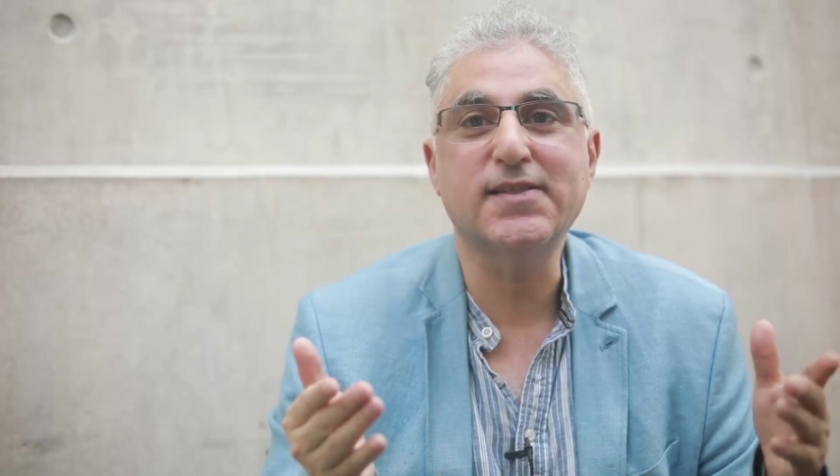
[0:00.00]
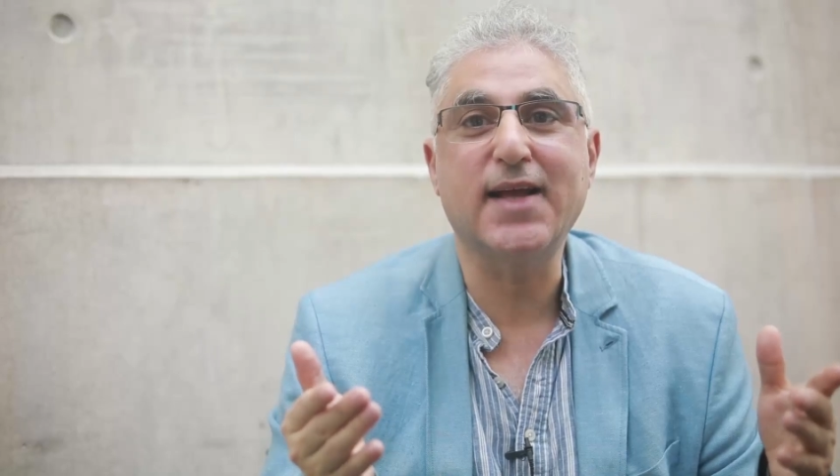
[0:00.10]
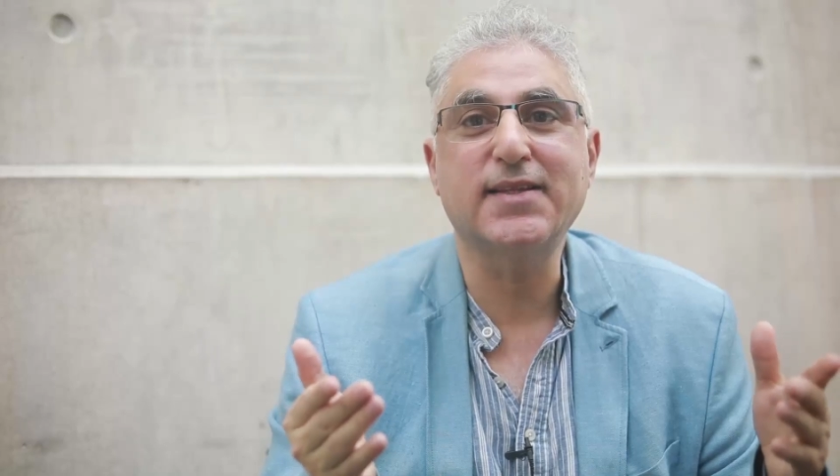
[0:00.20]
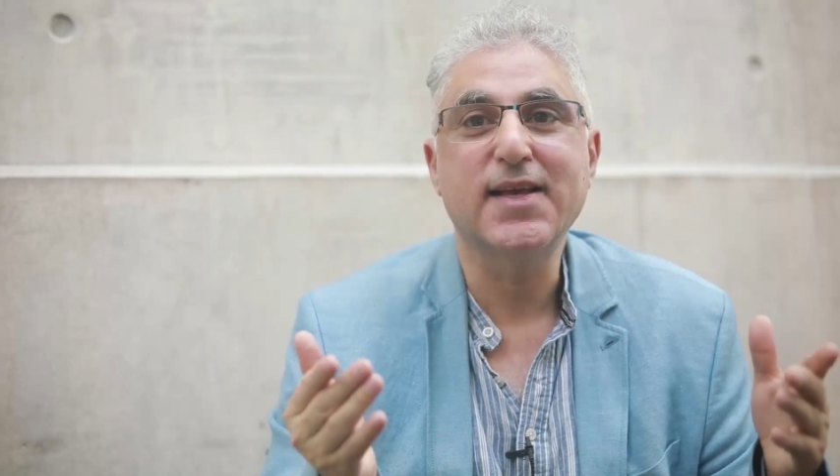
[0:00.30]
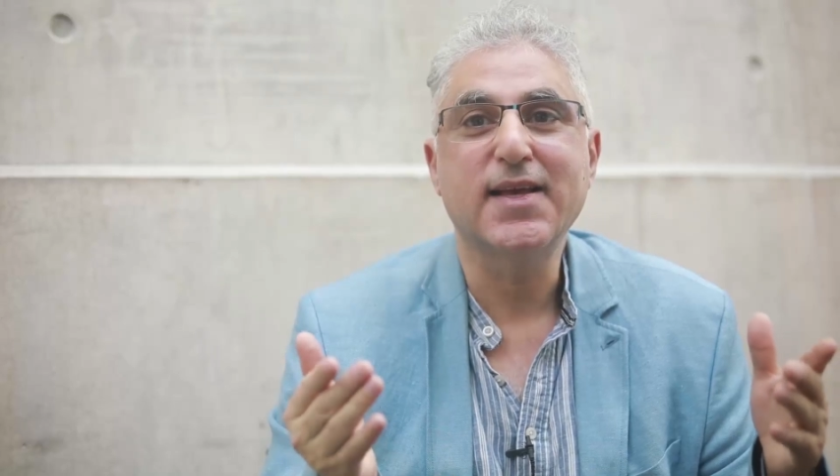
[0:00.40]

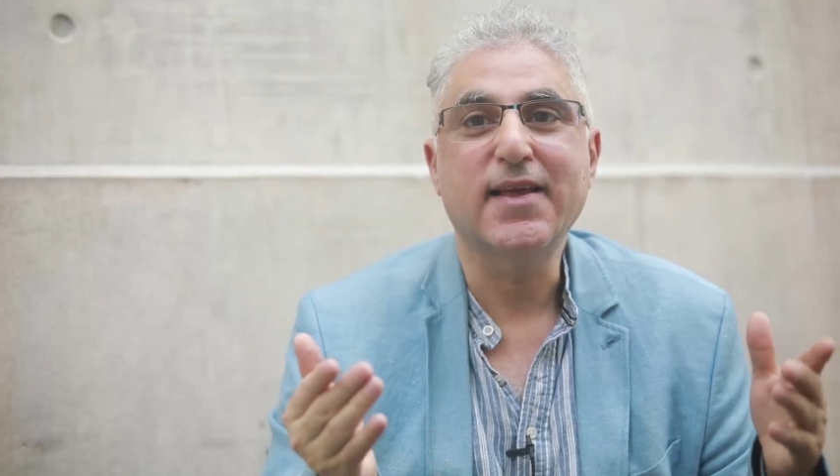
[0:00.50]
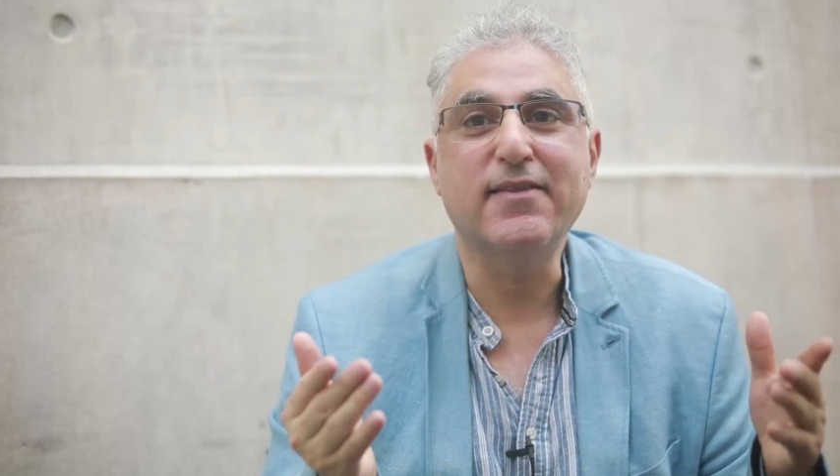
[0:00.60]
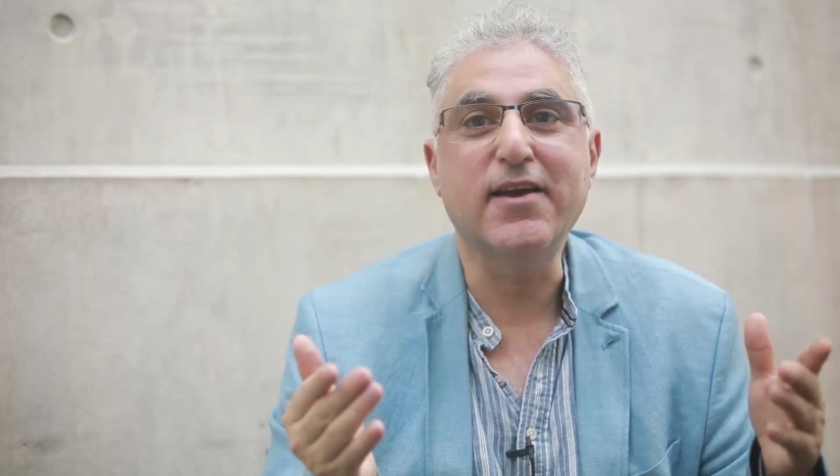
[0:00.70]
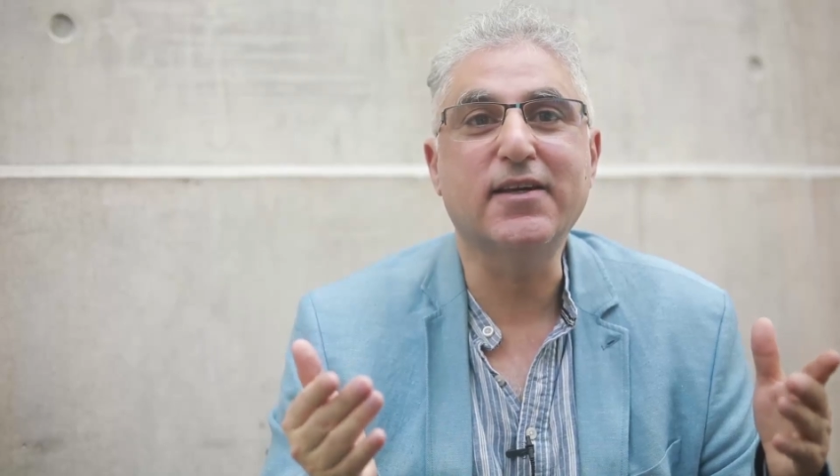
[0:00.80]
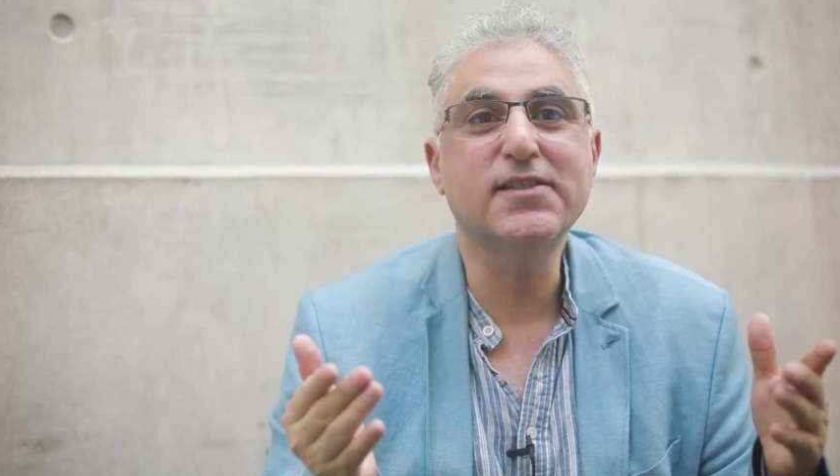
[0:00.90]
that
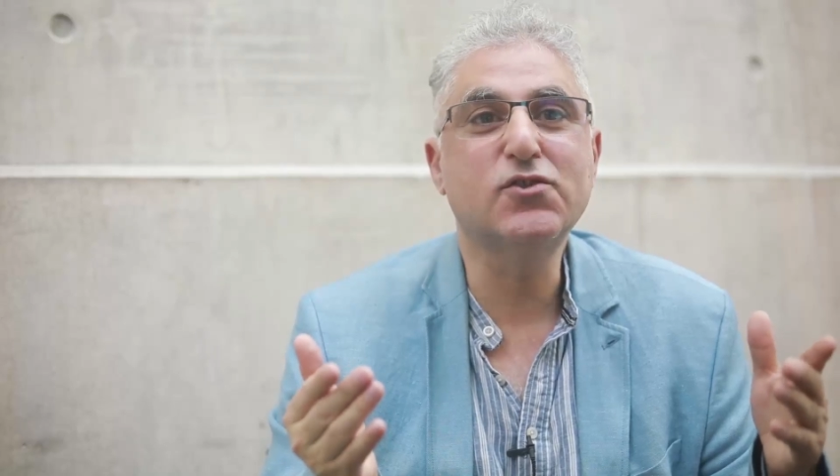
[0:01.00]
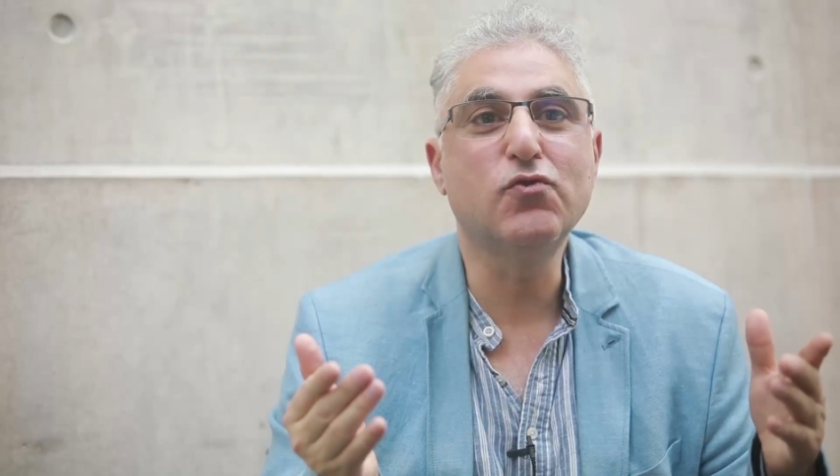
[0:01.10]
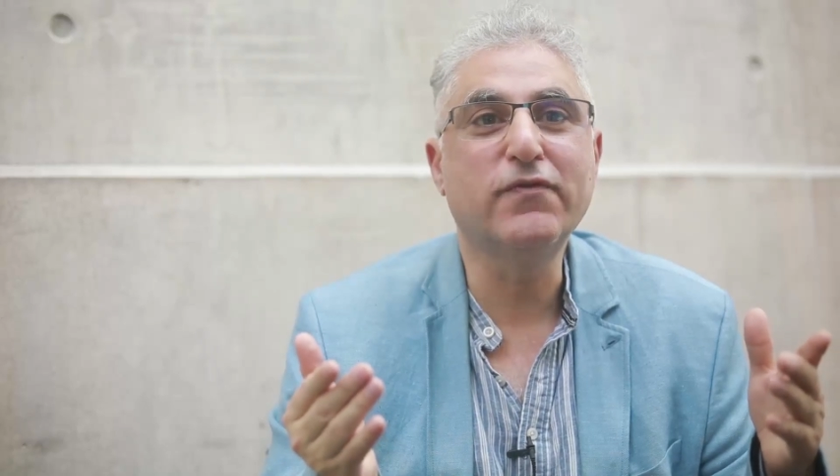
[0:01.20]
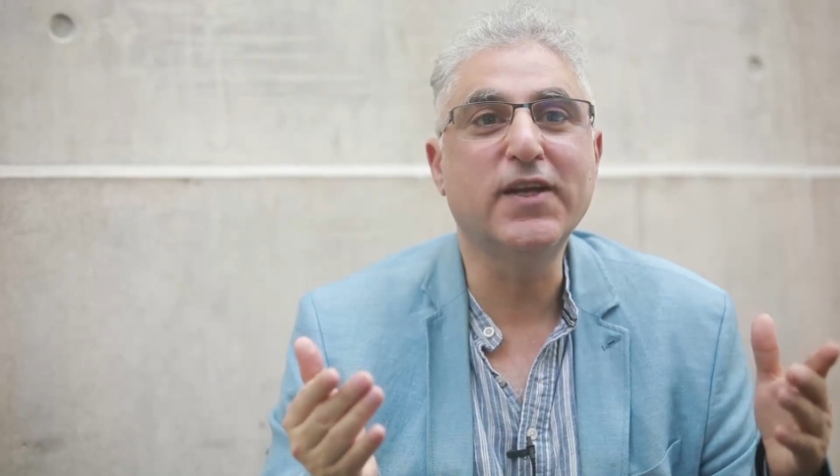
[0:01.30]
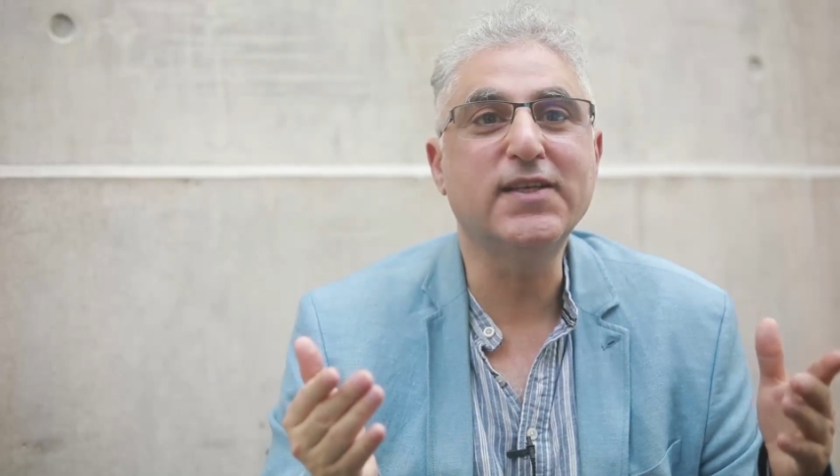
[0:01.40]
there is
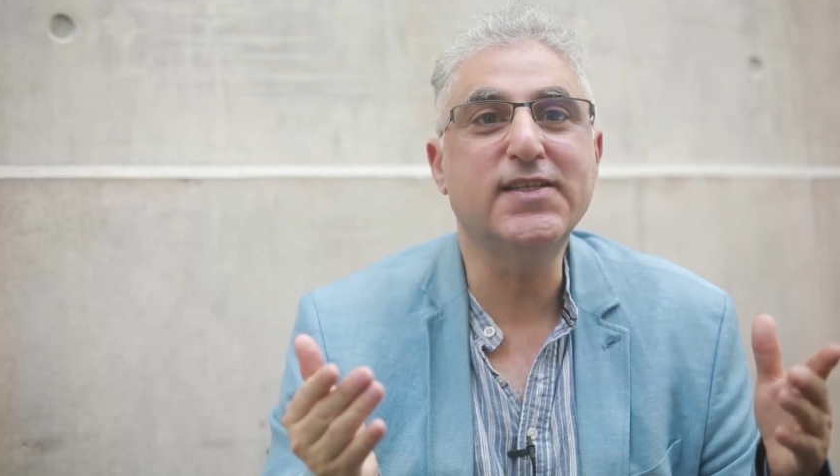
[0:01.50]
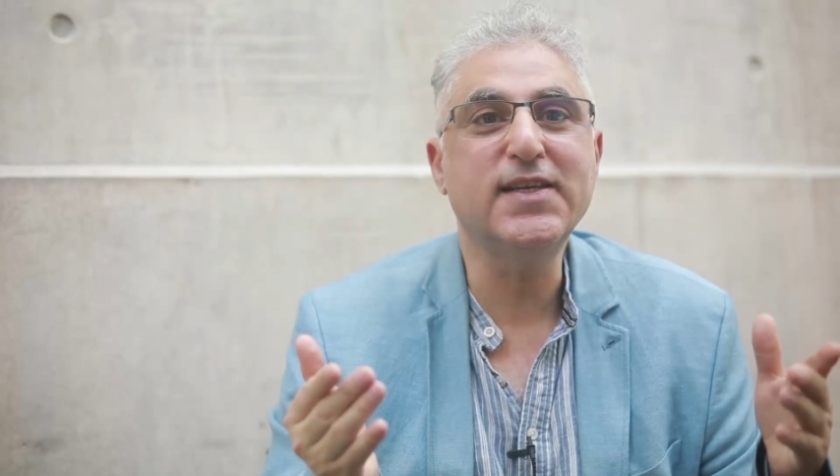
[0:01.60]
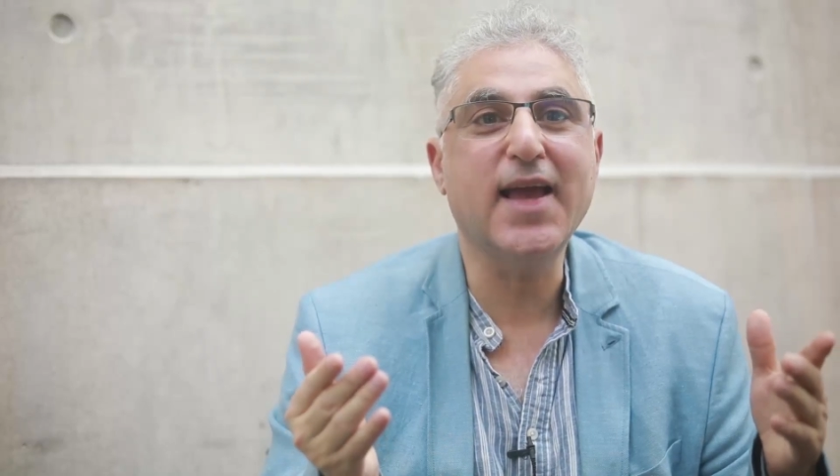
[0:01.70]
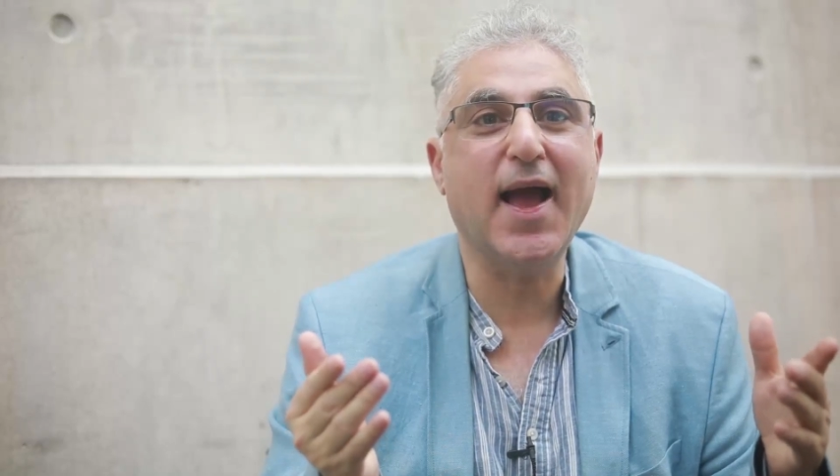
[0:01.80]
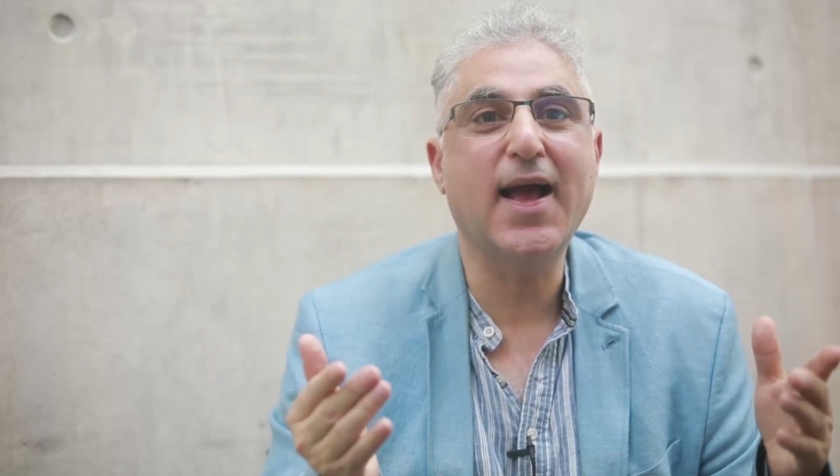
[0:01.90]

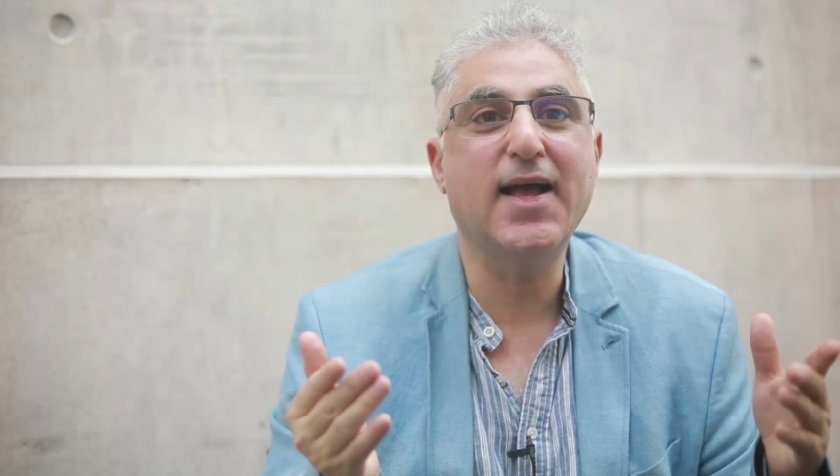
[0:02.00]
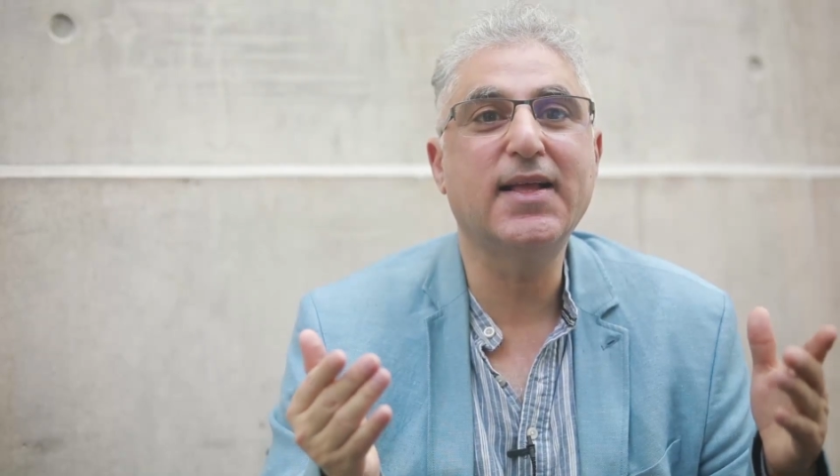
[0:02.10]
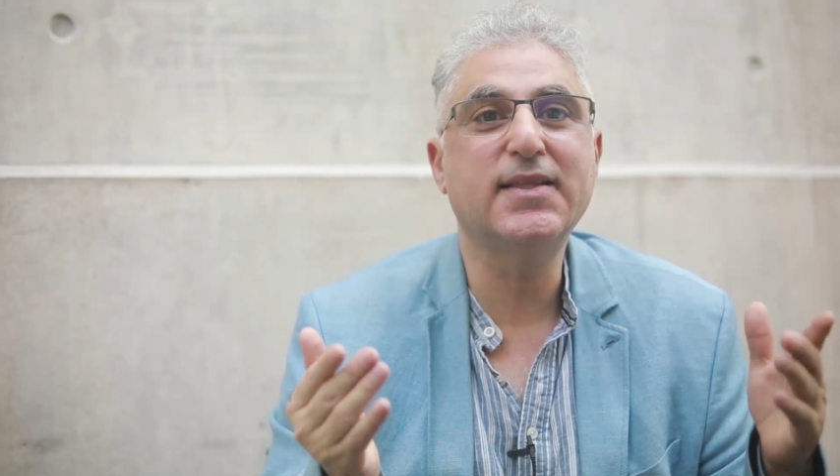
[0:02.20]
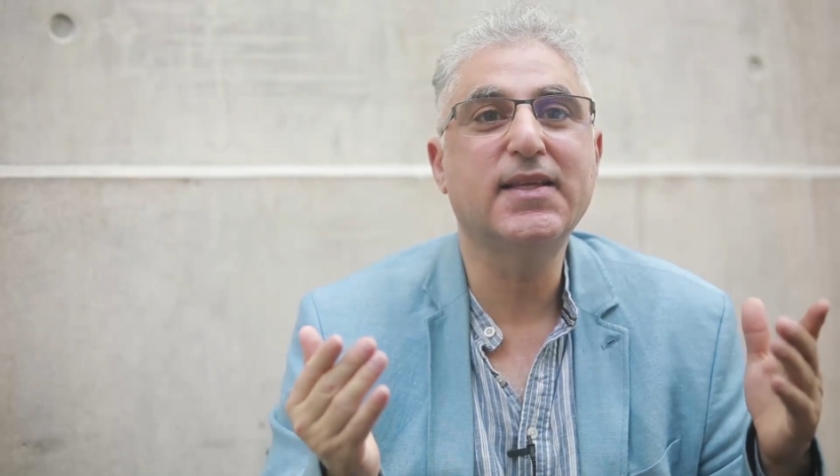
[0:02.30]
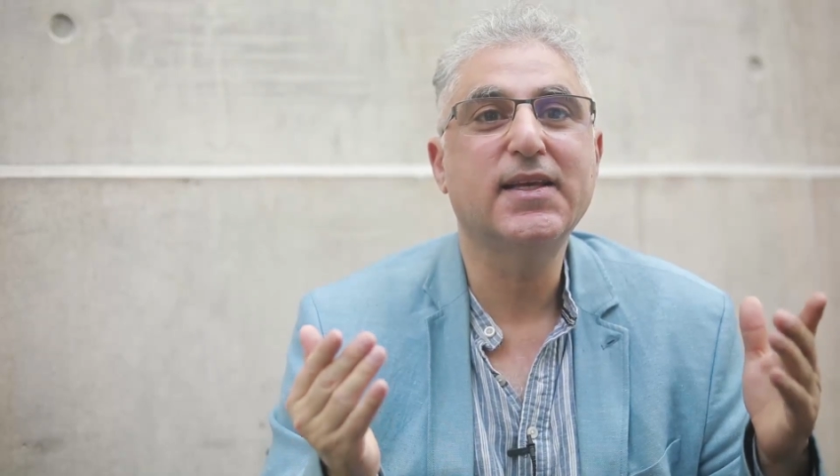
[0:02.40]
novelty
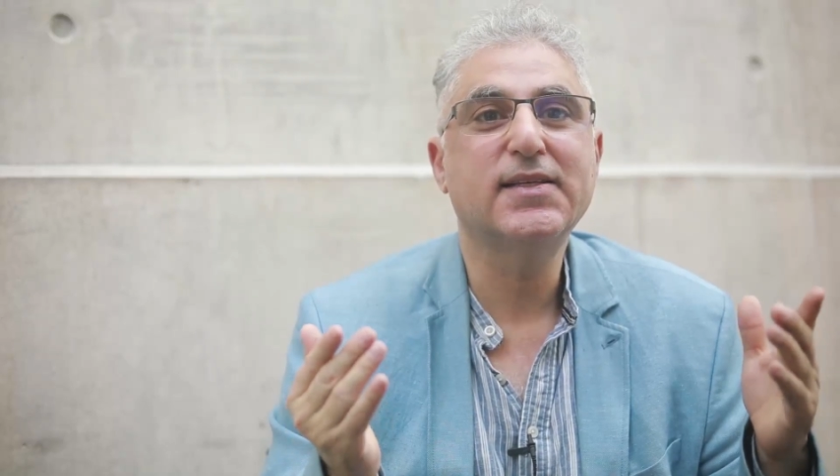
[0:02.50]
and